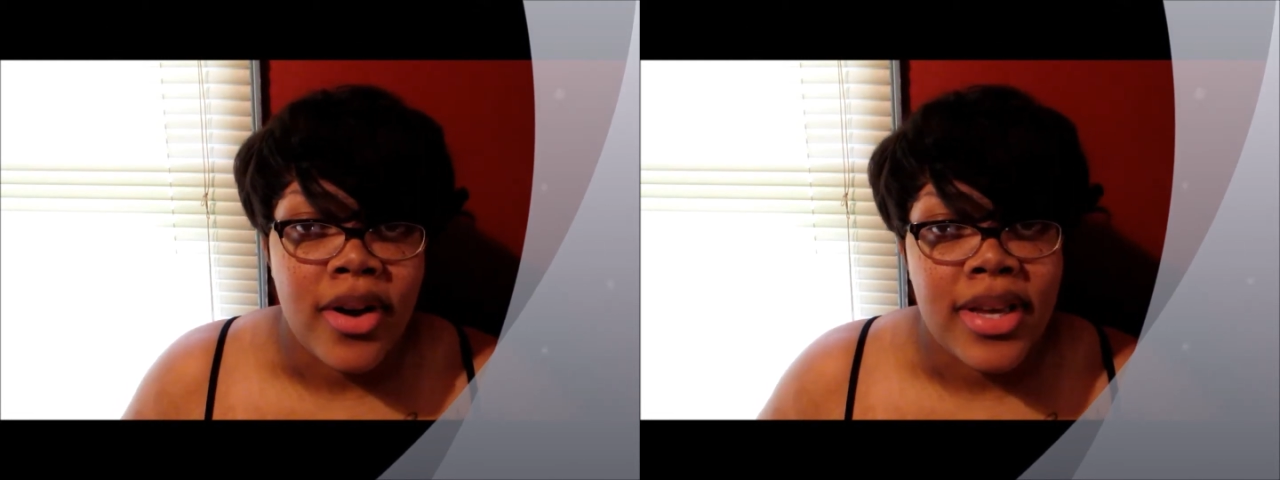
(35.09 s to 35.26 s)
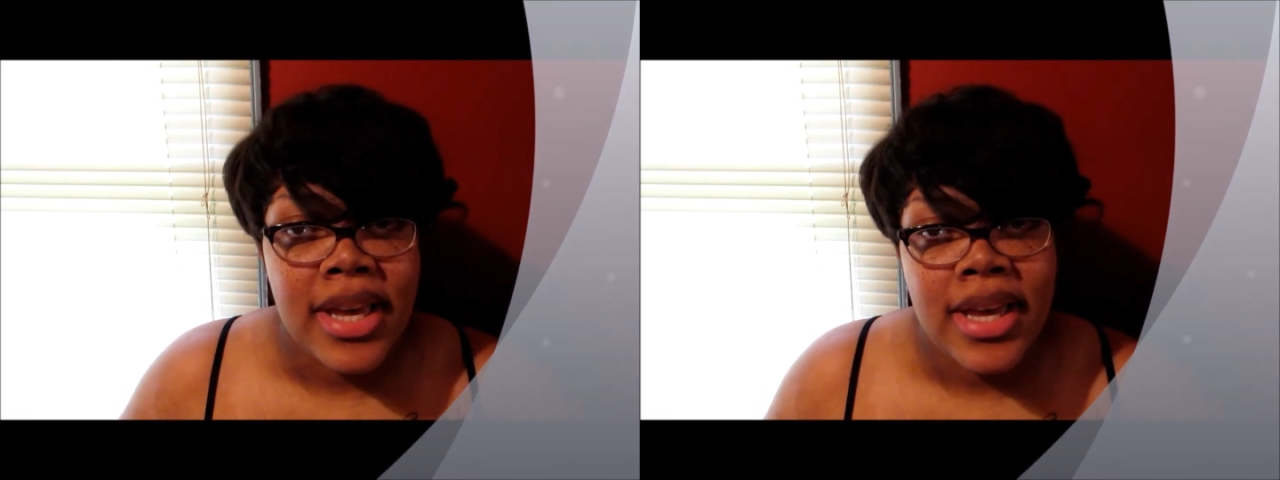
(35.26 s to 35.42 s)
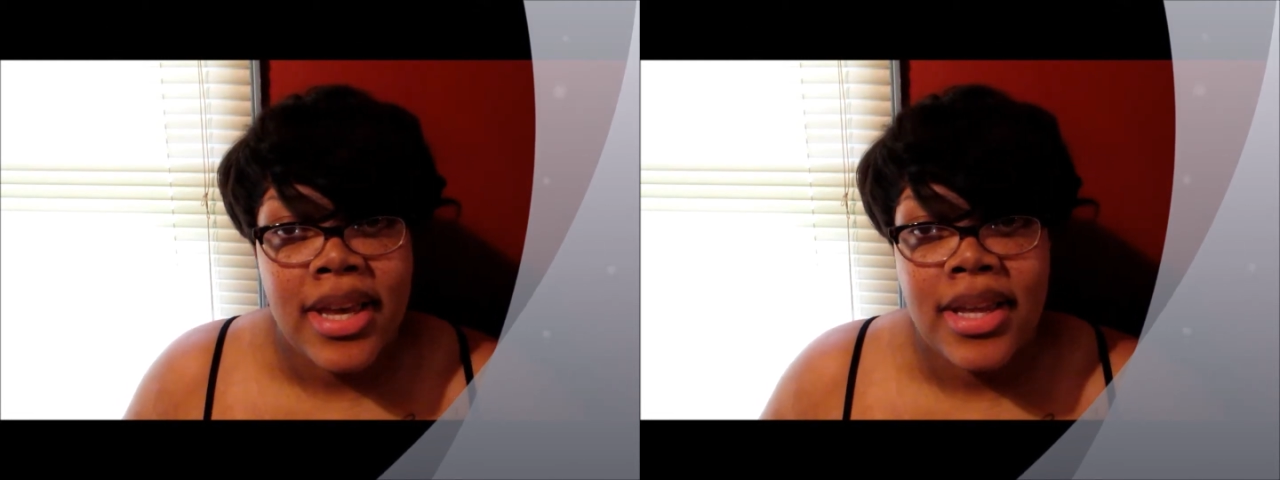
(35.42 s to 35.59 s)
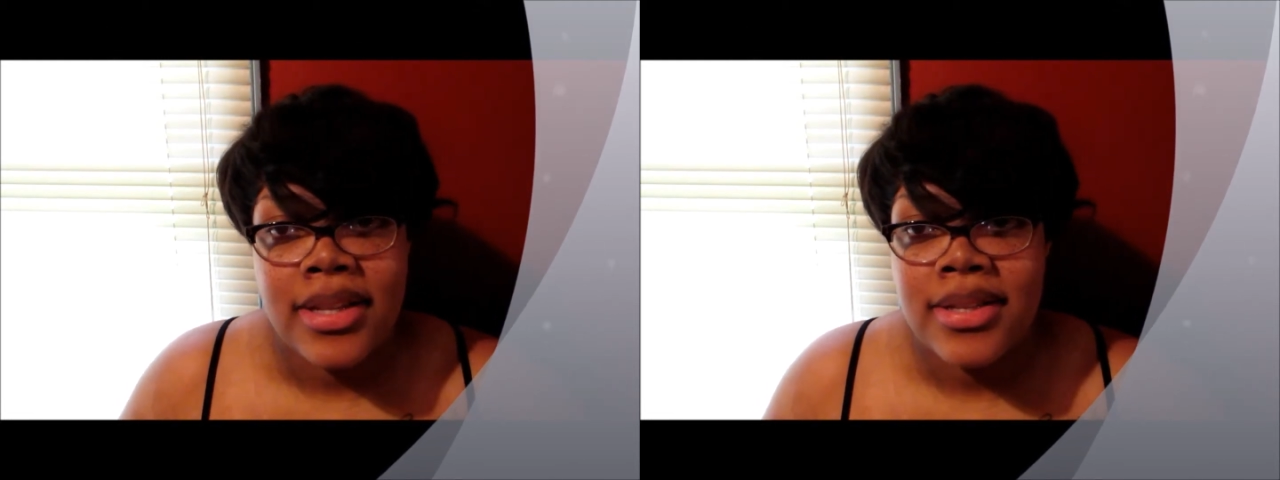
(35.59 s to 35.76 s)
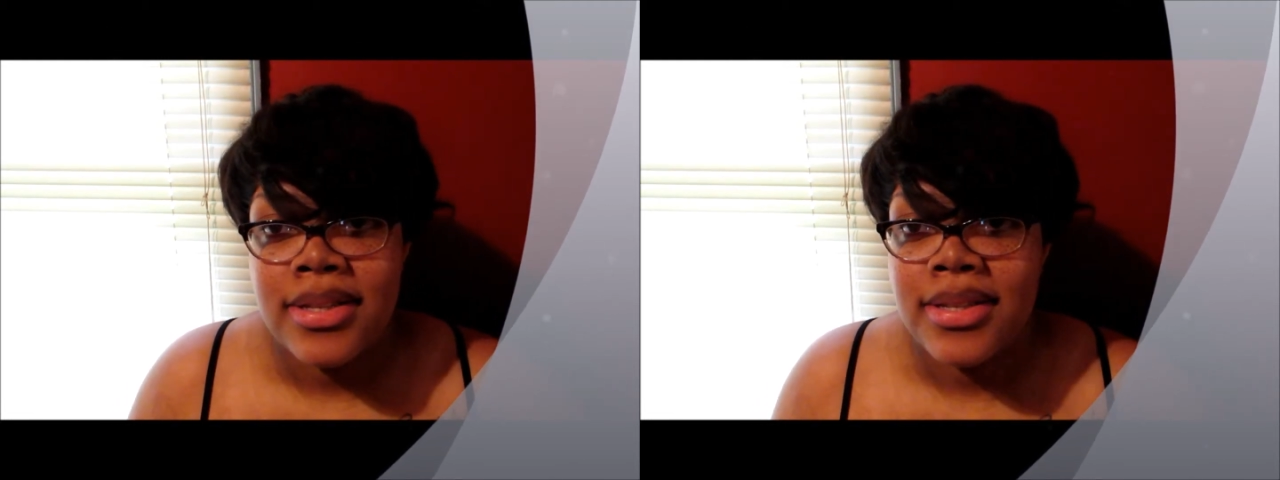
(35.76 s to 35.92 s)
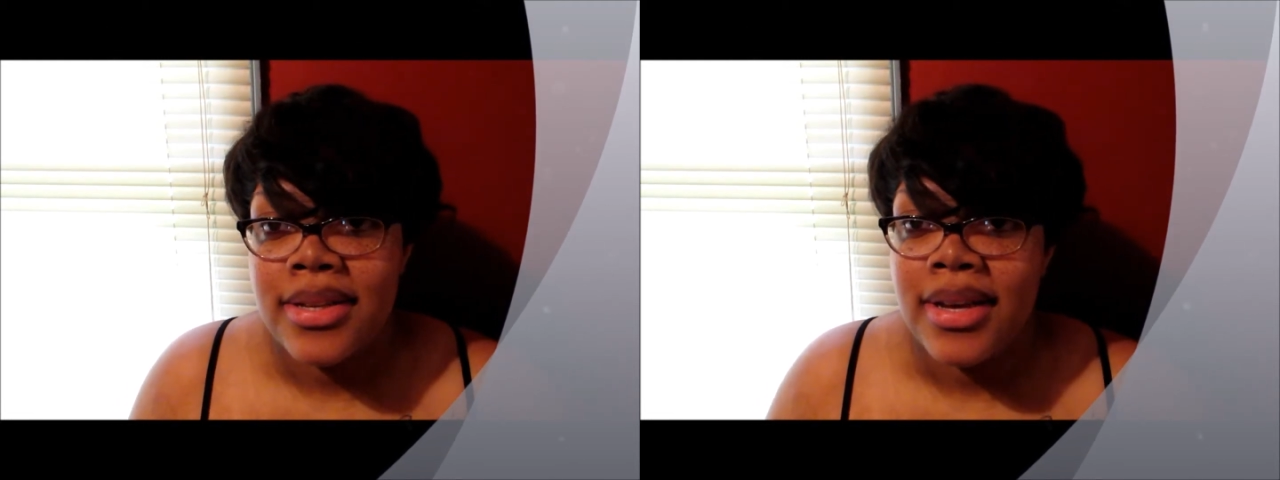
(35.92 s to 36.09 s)

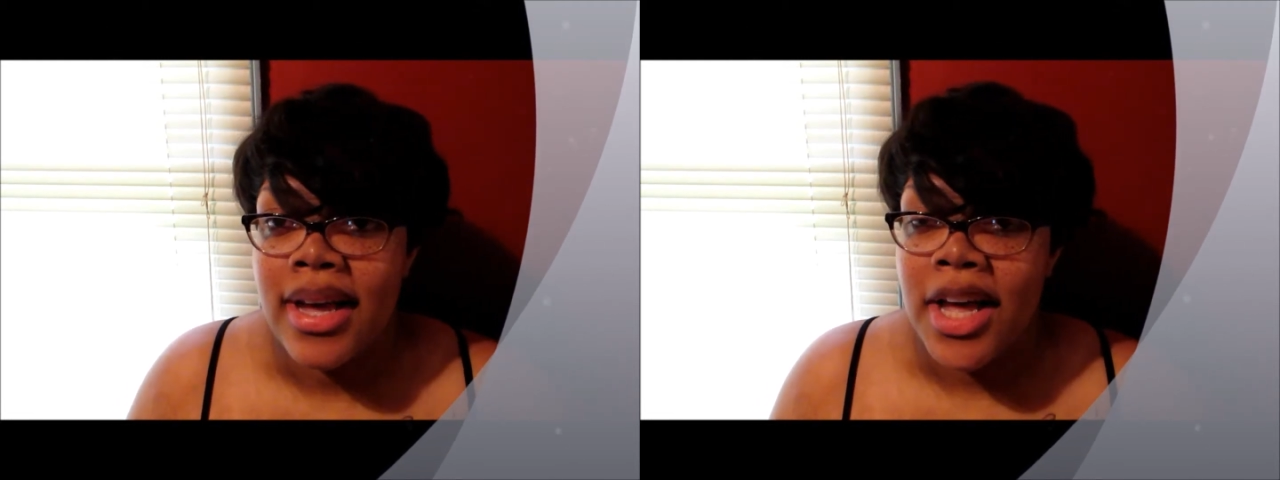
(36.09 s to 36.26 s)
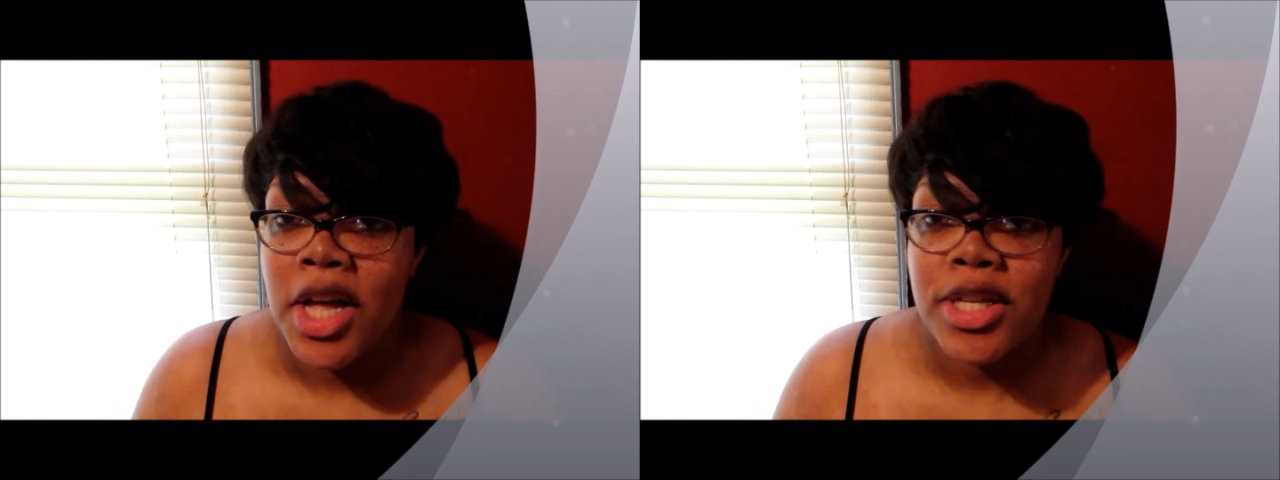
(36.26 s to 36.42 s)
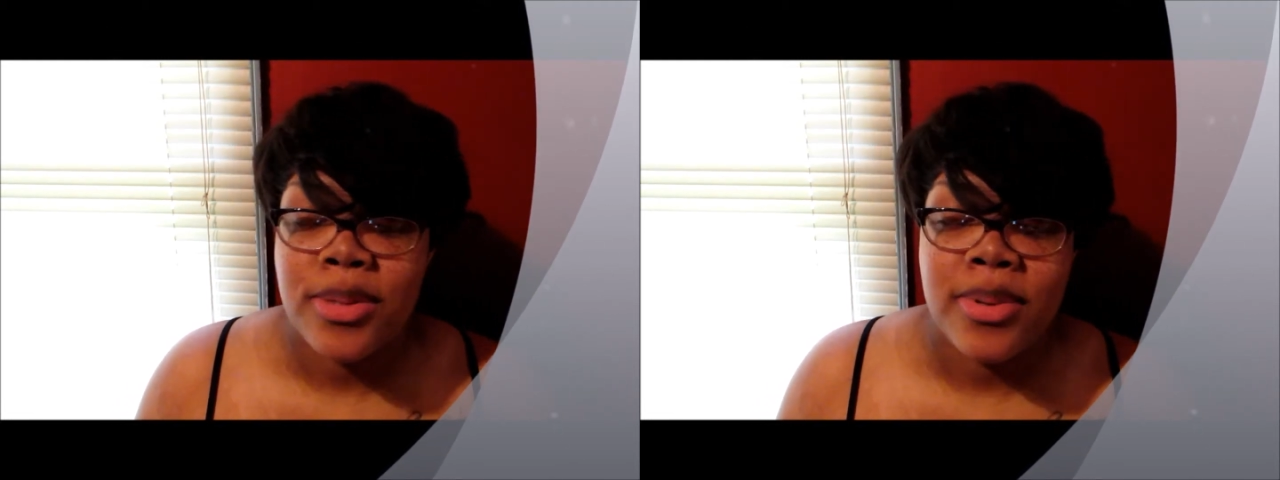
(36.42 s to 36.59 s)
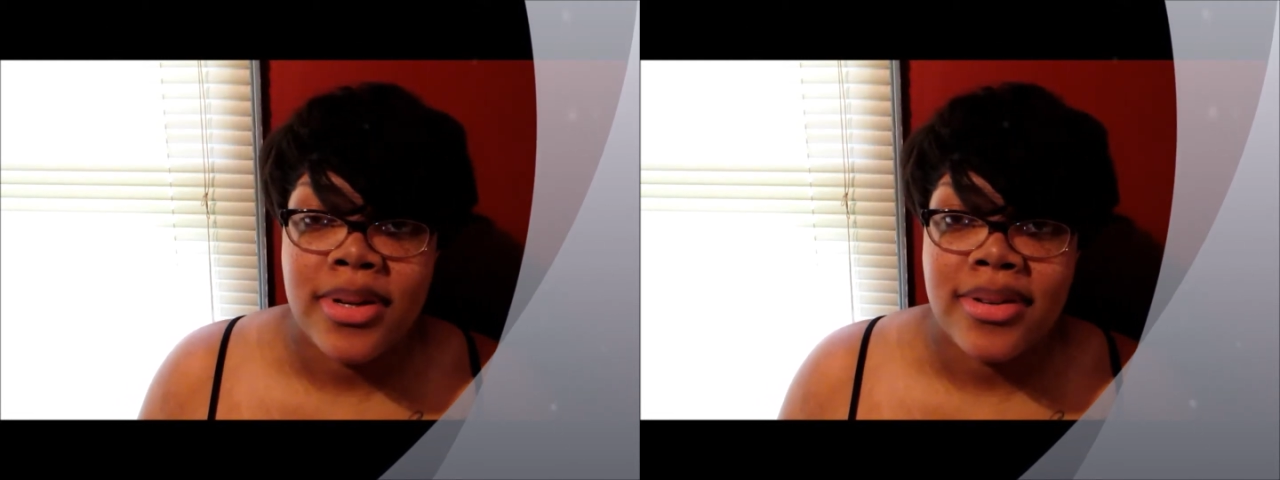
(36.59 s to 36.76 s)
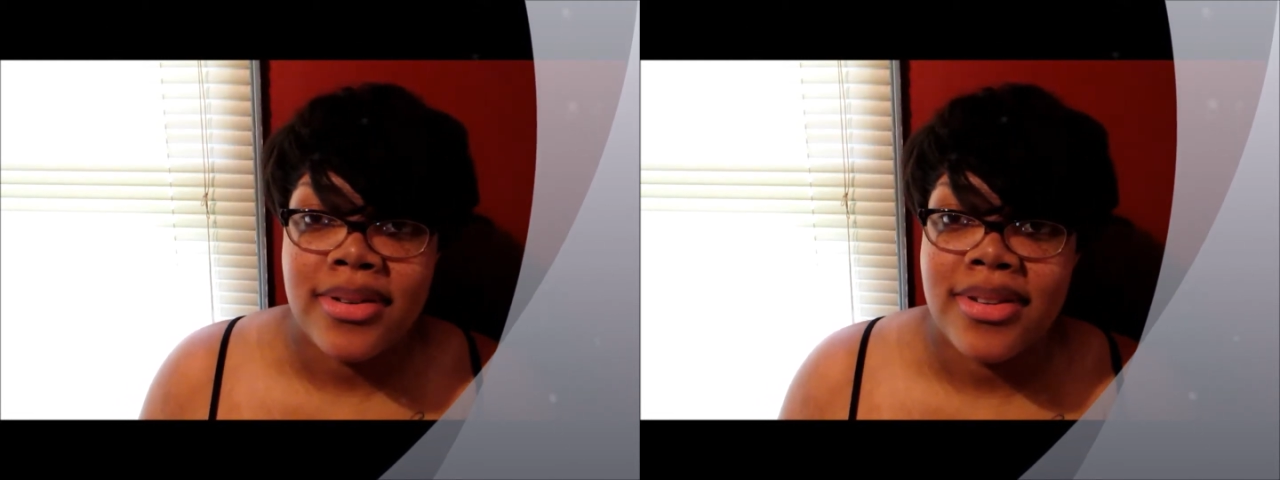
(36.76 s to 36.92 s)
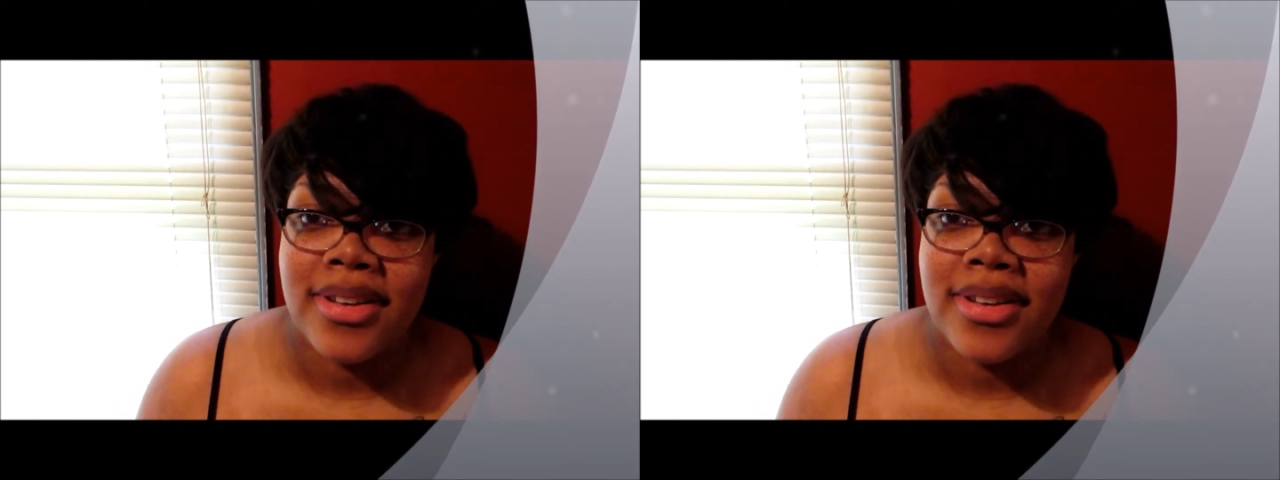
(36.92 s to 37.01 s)
kids husband